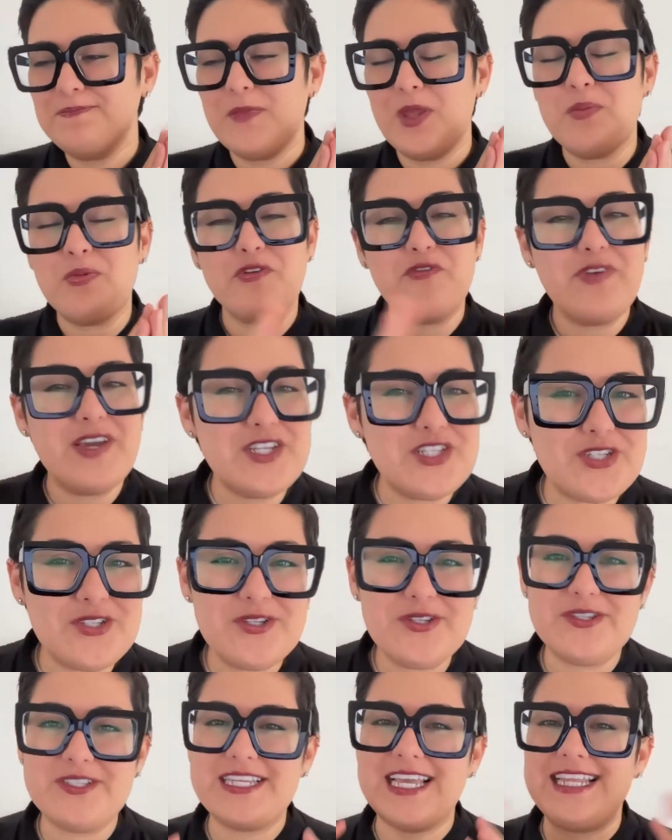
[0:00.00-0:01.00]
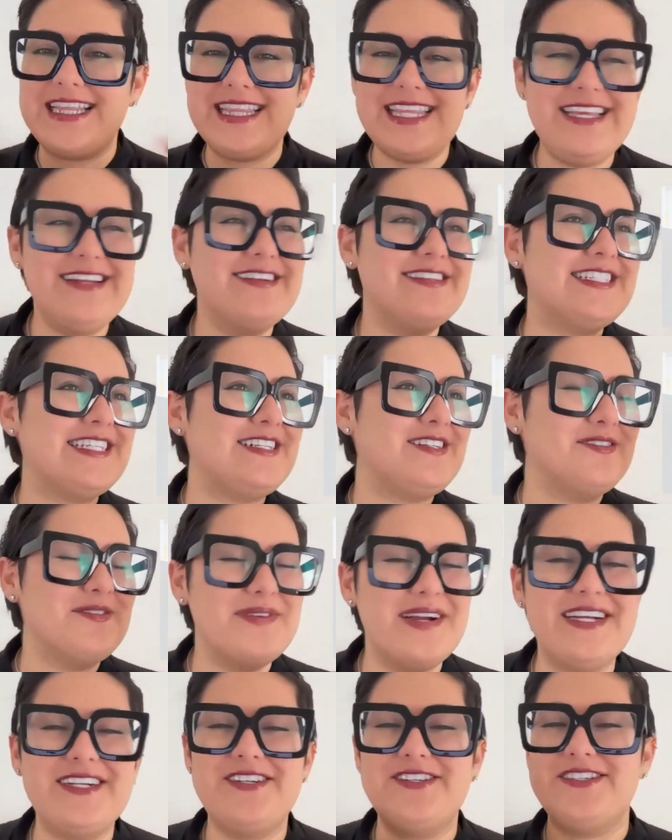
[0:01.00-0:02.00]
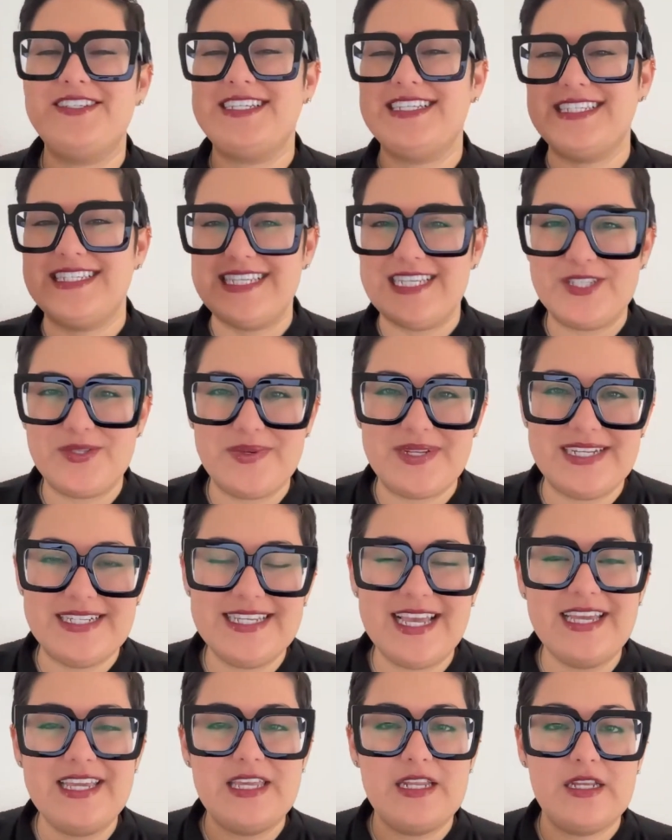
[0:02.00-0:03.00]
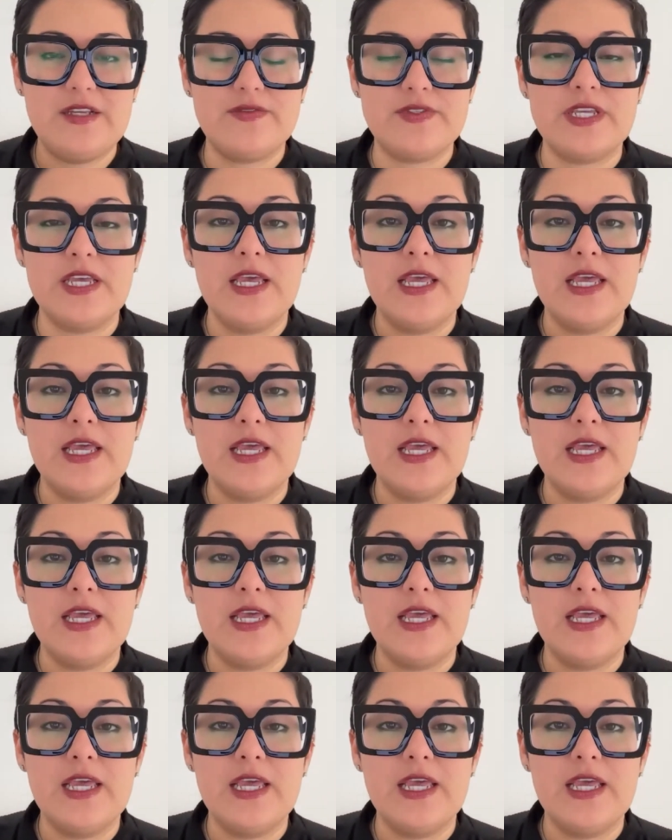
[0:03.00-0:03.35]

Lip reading: professionals and leaders and directors and C-suite executives,